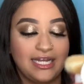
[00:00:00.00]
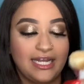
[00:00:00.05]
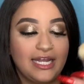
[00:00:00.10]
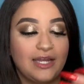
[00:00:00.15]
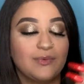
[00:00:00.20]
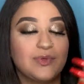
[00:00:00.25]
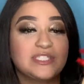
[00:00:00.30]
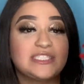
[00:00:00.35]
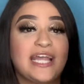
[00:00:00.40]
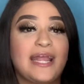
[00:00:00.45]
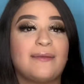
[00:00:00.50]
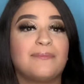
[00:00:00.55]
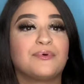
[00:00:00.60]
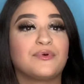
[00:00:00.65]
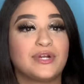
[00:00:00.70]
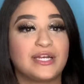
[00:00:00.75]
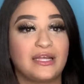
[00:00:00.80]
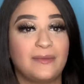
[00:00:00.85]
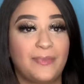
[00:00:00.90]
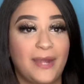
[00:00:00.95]
it was a
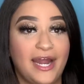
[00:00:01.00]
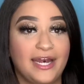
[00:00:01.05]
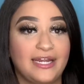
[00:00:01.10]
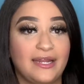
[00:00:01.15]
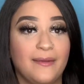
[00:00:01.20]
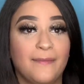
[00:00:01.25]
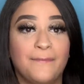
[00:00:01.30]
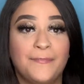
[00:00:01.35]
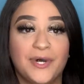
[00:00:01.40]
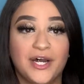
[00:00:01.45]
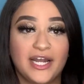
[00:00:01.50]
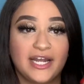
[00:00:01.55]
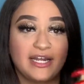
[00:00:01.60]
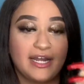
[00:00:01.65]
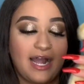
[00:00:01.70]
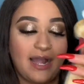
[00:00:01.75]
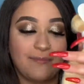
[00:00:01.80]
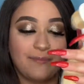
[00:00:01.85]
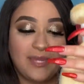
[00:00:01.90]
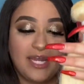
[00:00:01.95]
pretty penny, but
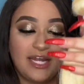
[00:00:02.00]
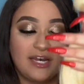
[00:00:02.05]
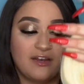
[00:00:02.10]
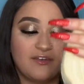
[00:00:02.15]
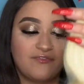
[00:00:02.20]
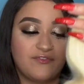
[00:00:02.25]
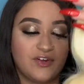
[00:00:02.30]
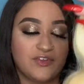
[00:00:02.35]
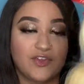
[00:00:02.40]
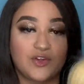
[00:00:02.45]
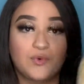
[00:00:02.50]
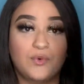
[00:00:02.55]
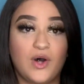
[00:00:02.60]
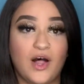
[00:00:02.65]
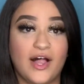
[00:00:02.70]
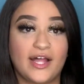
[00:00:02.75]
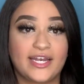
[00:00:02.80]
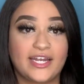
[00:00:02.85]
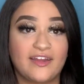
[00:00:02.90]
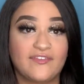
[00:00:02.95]
I mean, for the
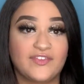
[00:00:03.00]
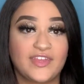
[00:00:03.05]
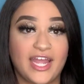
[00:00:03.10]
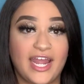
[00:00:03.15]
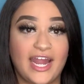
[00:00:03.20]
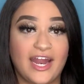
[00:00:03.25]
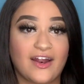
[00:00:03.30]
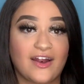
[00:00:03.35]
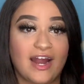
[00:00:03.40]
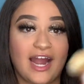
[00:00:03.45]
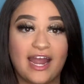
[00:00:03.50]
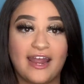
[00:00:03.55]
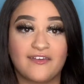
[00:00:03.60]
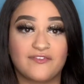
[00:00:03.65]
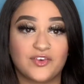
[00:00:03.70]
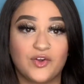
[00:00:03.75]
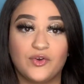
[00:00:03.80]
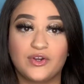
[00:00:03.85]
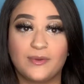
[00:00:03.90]
quality of the hair, I have no